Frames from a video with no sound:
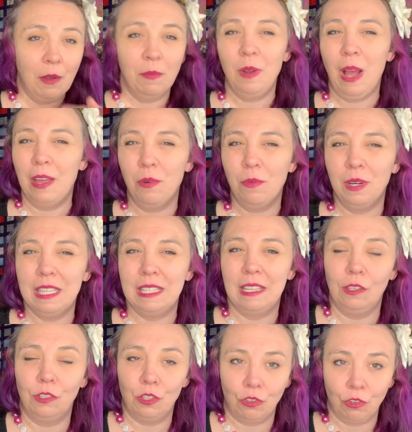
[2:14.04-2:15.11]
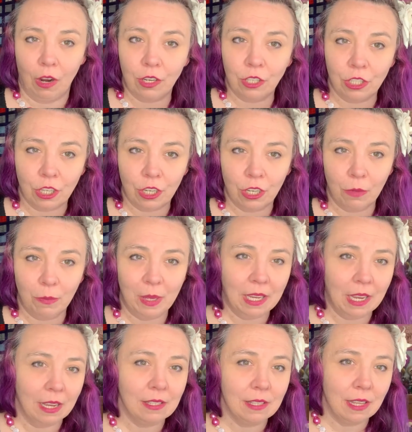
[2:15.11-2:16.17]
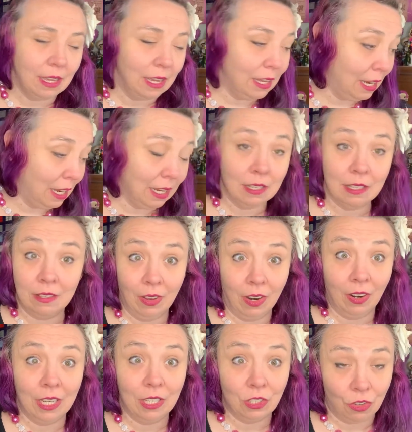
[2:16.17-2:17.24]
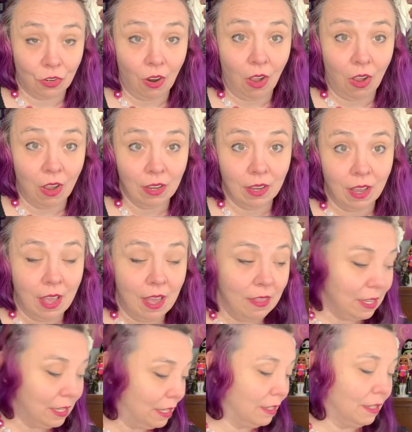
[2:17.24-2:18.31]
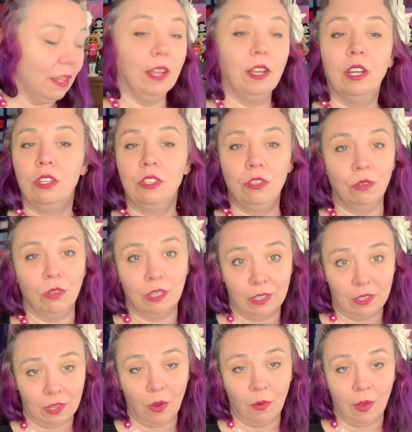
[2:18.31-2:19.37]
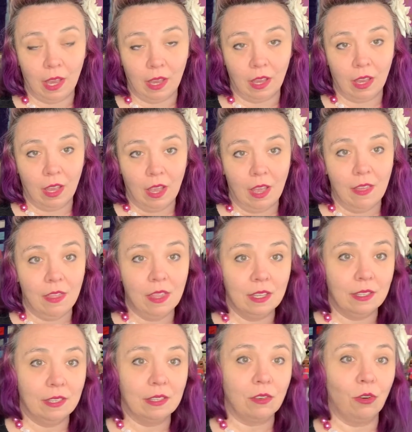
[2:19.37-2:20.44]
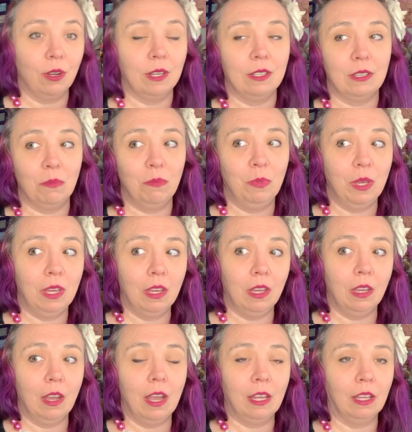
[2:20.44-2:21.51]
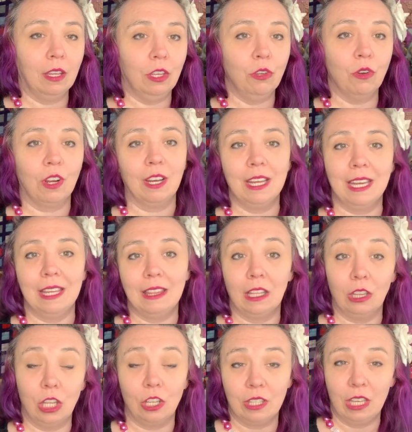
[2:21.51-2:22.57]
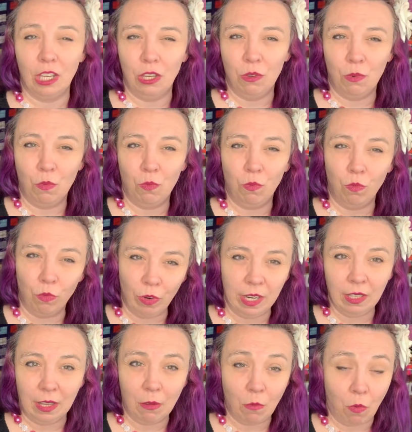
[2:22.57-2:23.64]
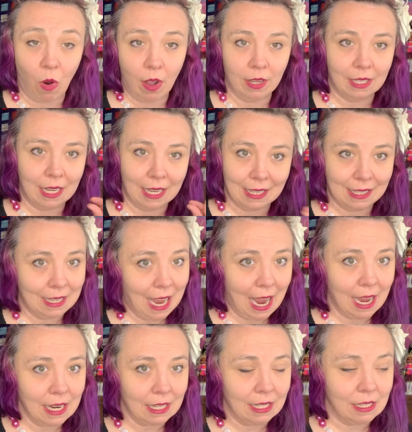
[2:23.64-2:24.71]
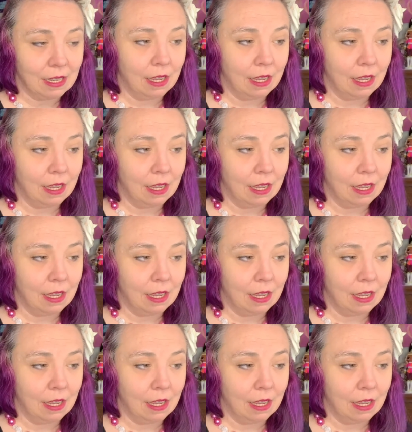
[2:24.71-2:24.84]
I don't want to say structure because it is very strong. This is like couture sewing. This is going to be, and you're going to get the look that you really want exact.